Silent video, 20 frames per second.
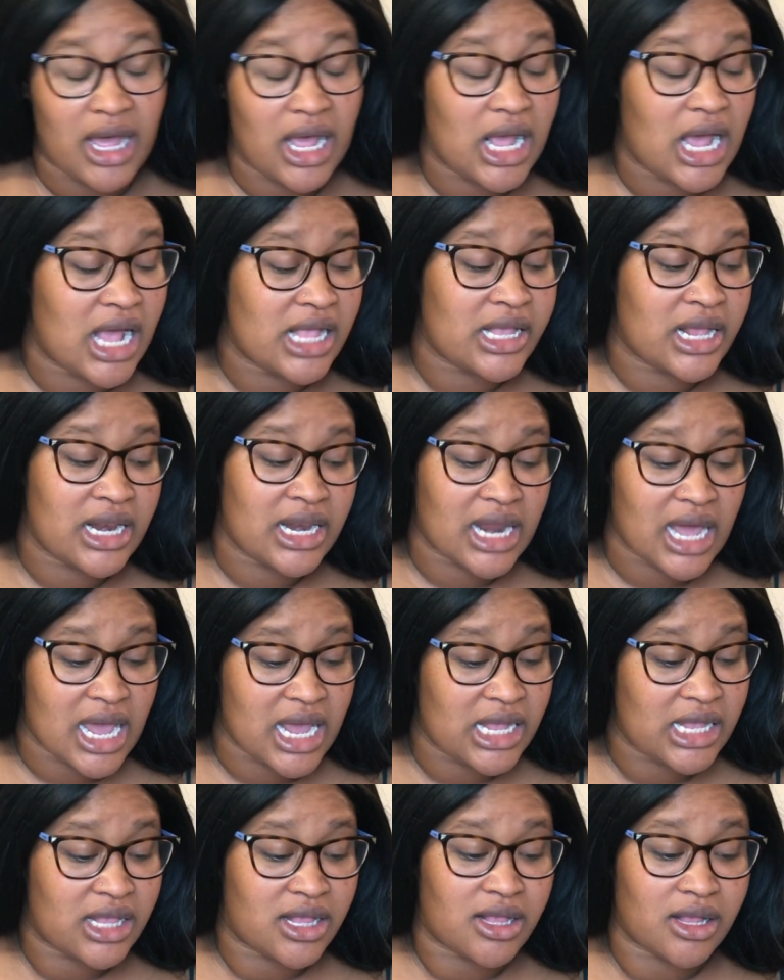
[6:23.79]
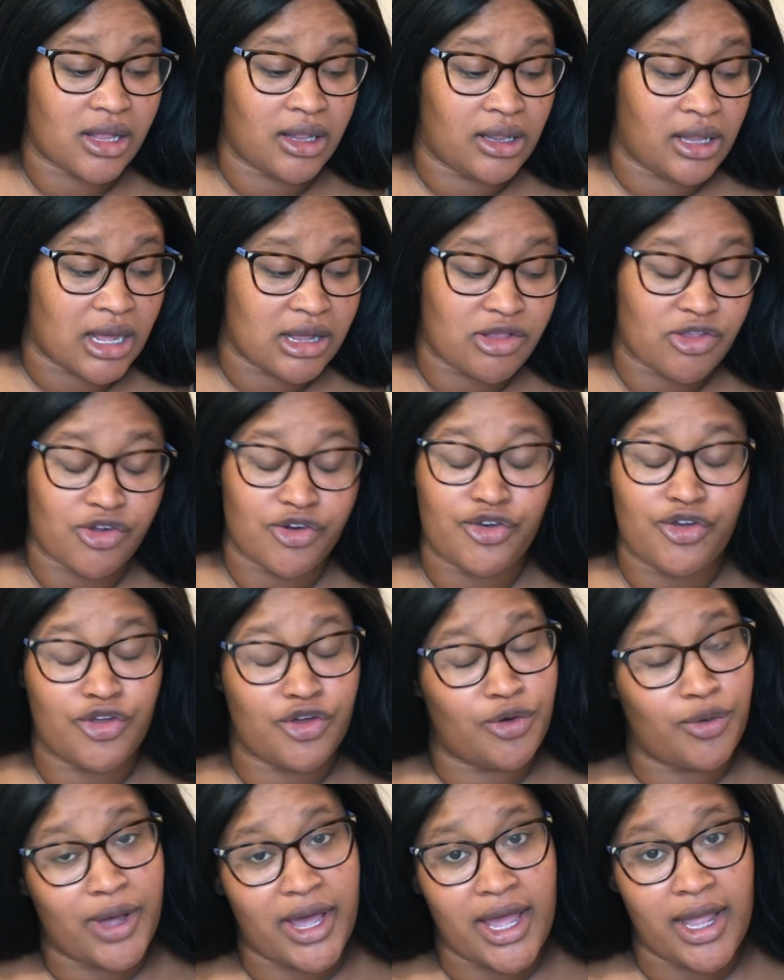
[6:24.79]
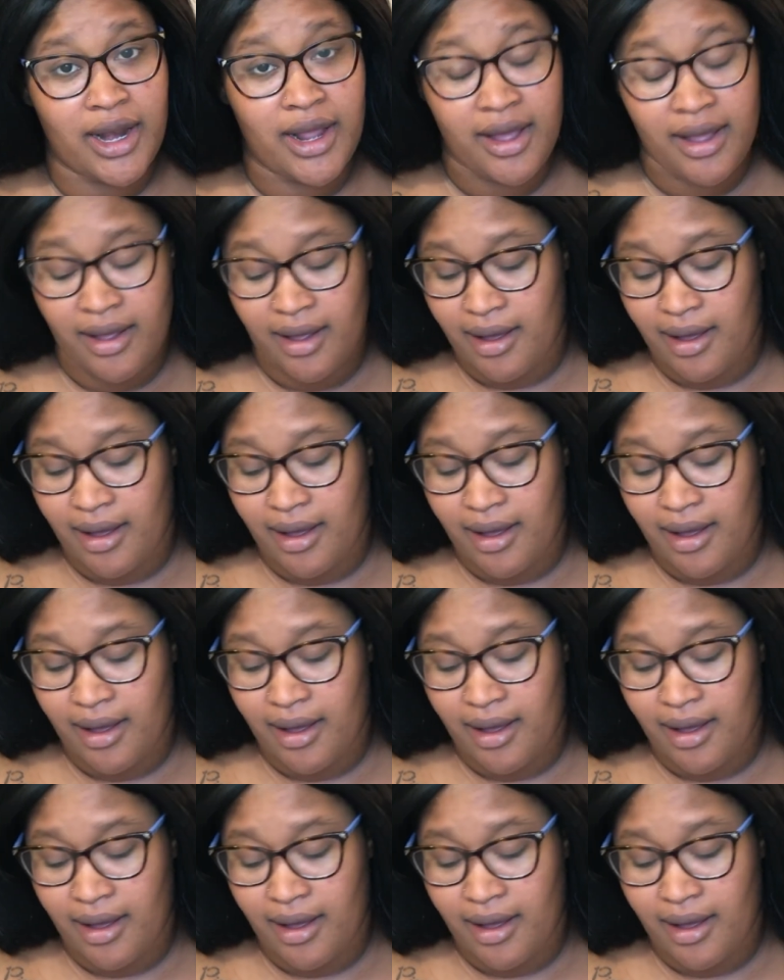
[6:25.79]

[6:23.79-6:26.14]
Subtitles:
It has a nice luster to it,